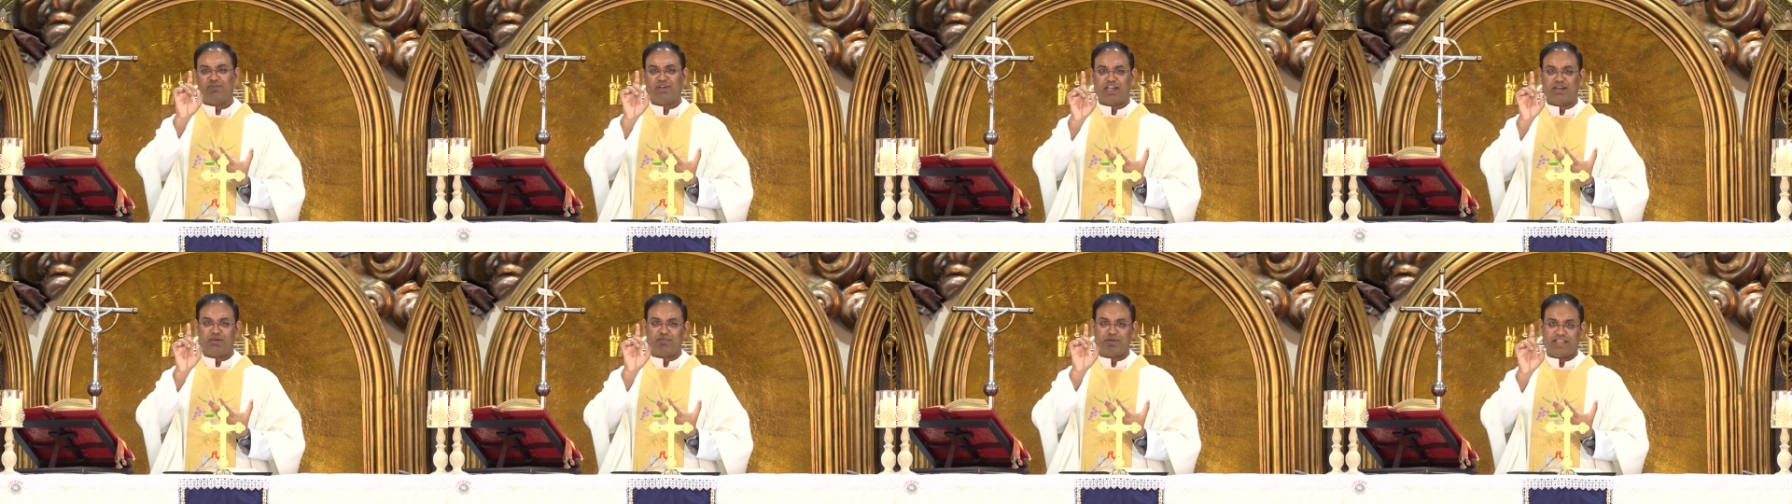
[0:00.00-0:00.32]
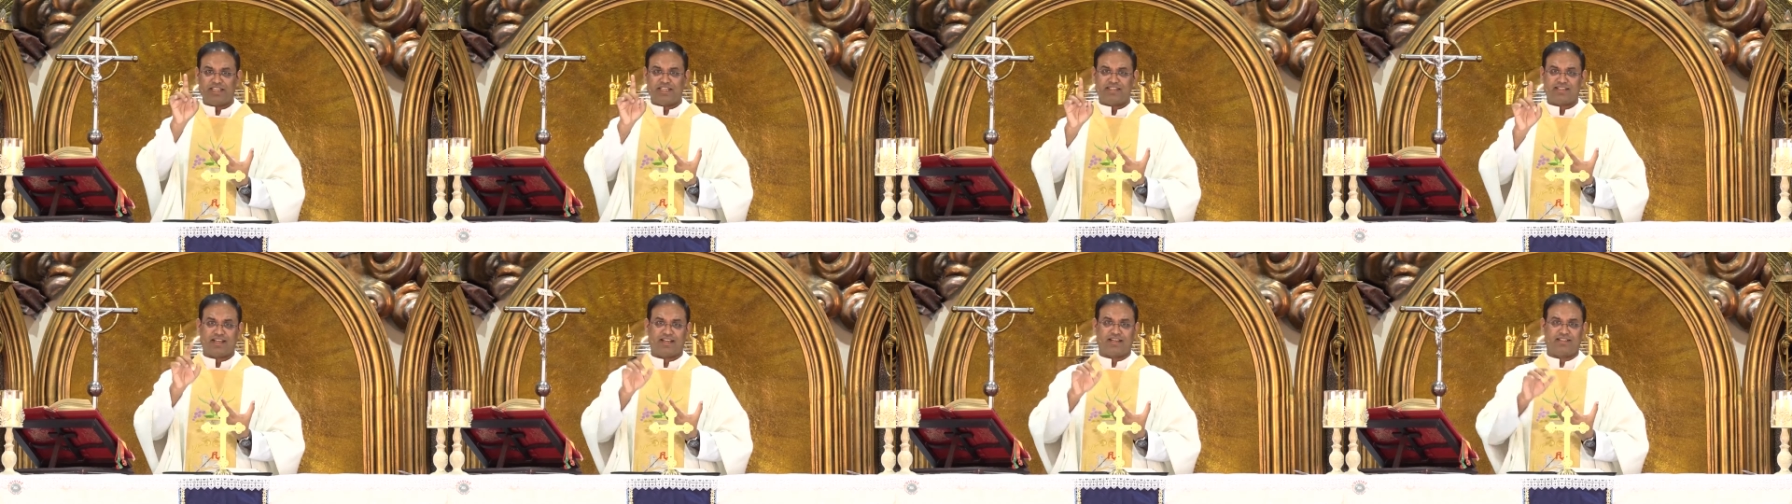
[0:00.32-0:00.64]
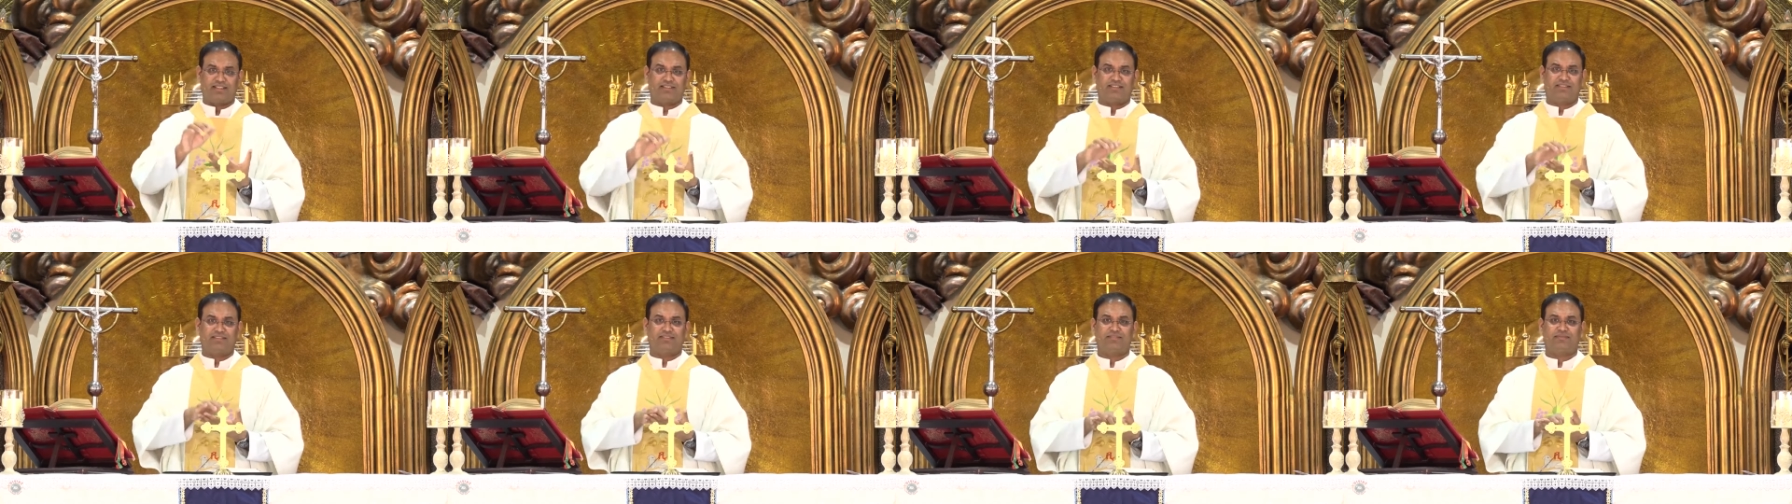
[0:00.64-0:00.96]
will be
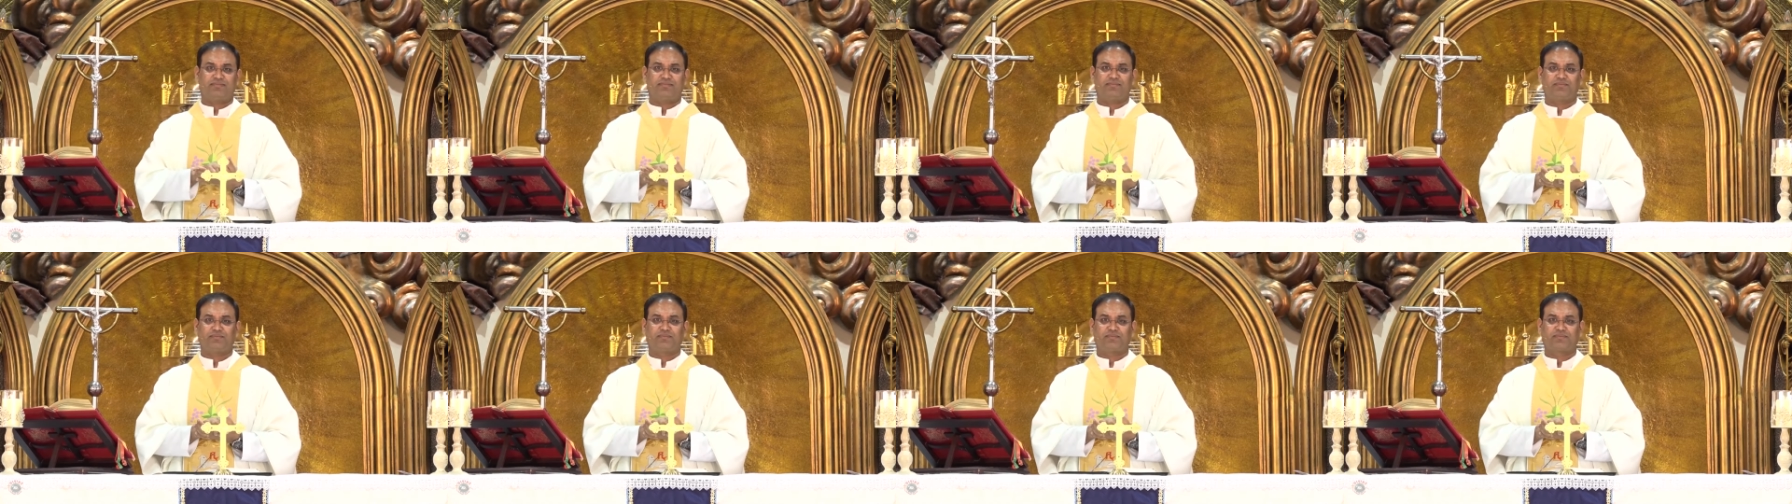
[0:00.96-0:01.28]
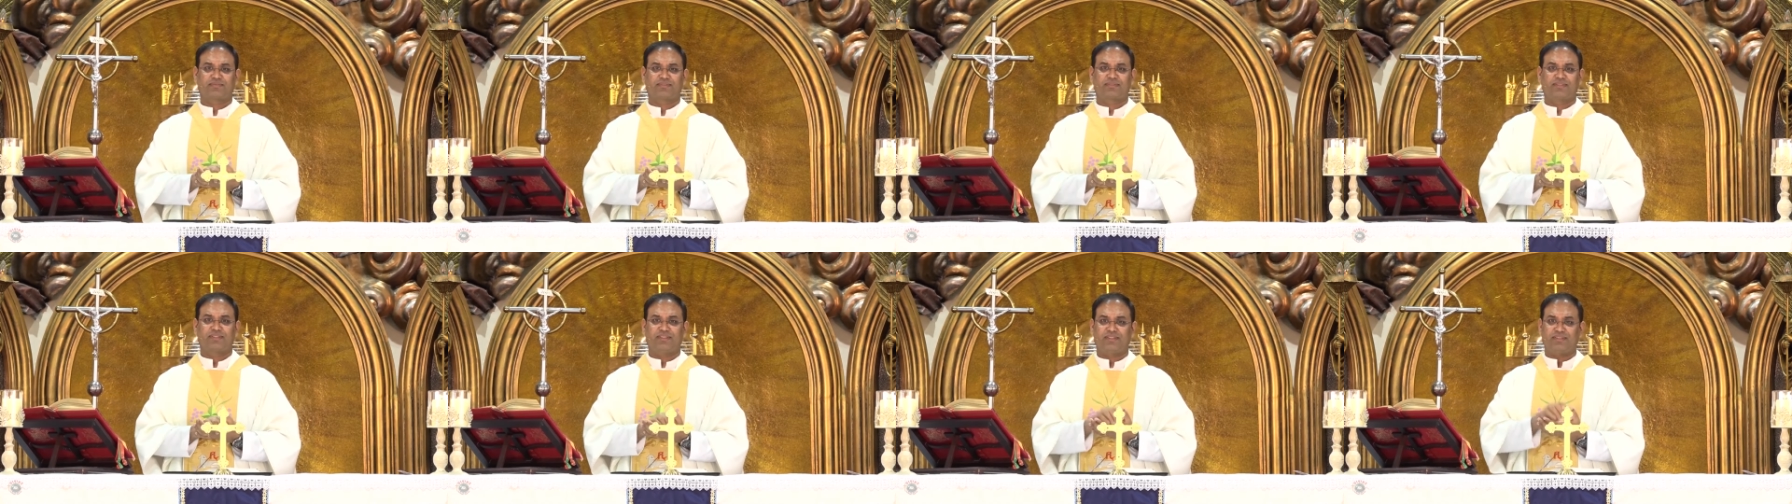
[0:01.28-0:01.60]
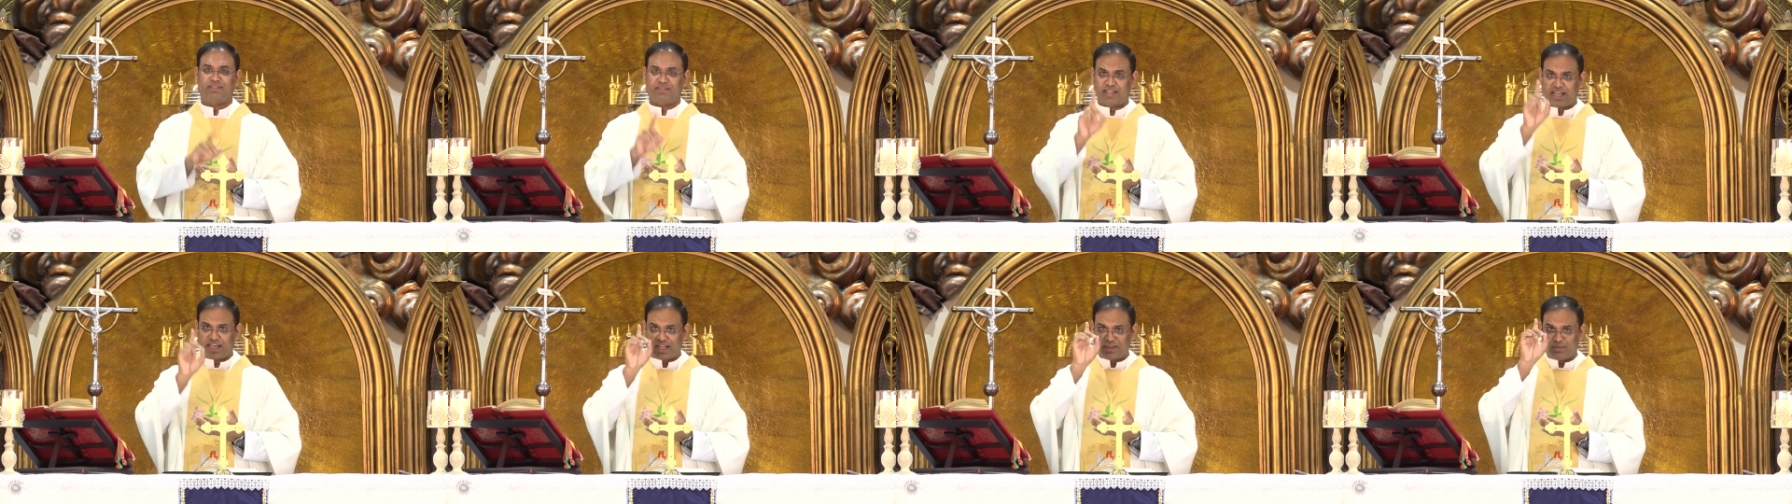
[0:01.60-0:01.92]
done.
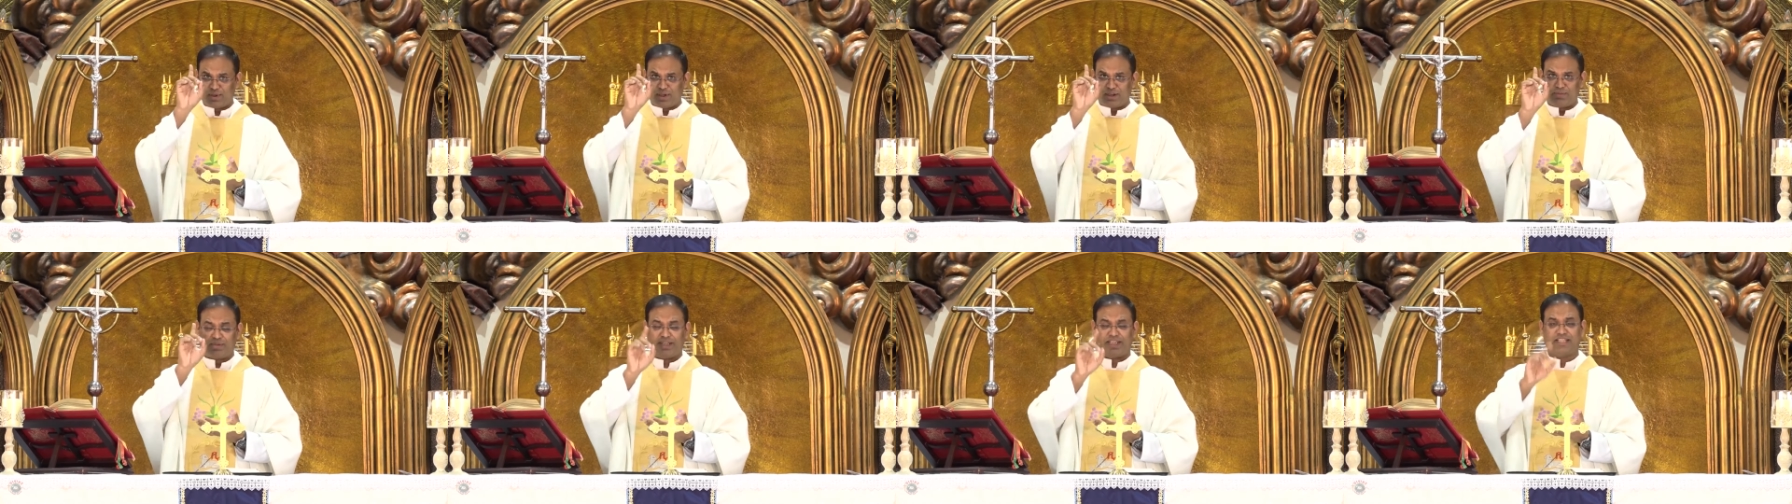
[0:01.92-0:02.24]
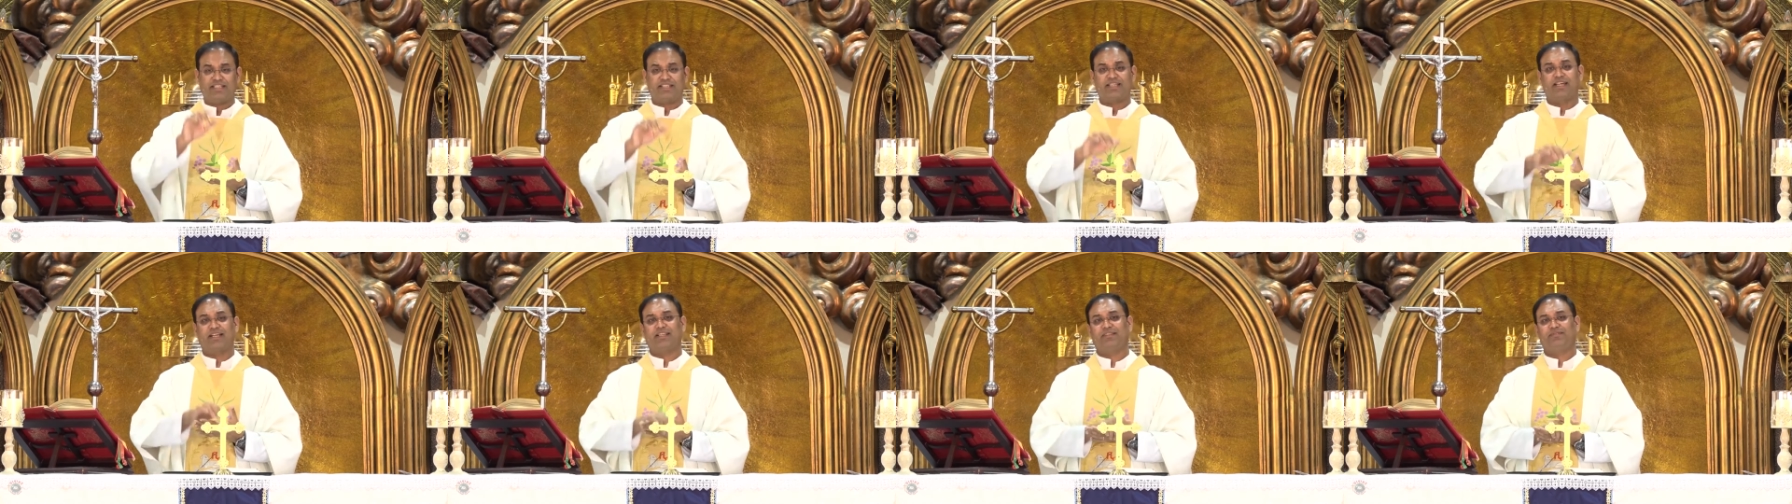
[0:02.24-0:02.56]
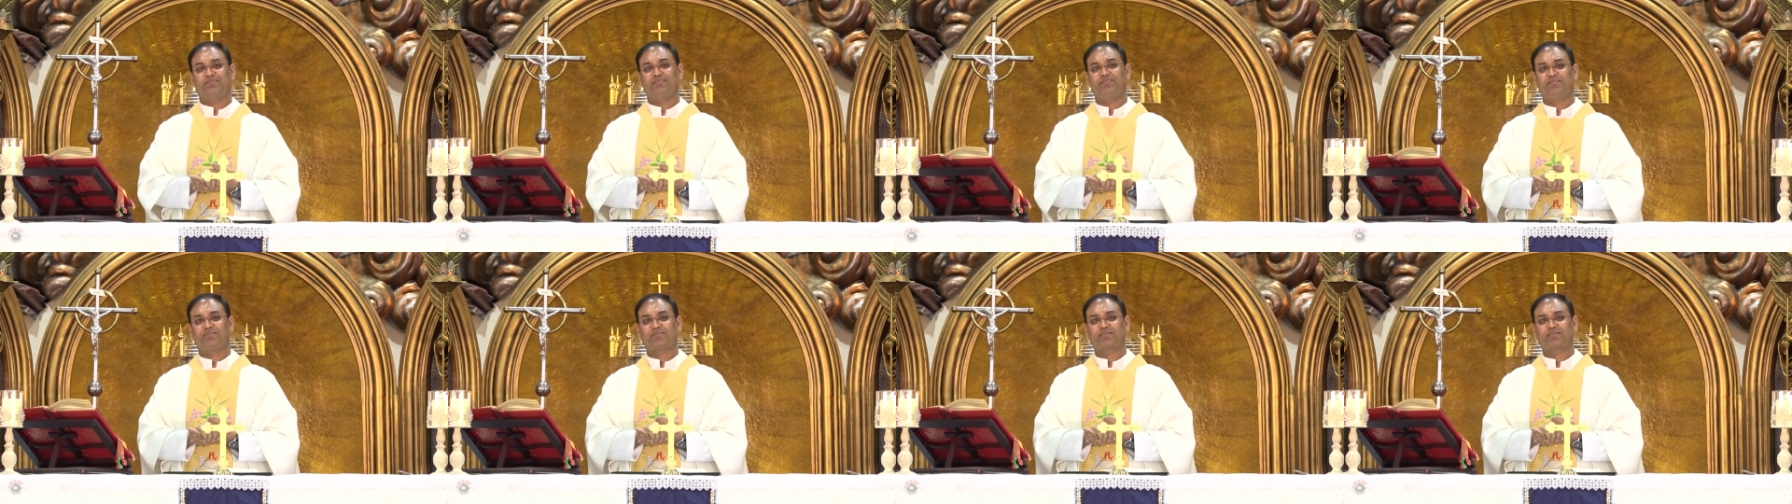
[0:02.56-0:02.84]
Thy will be done.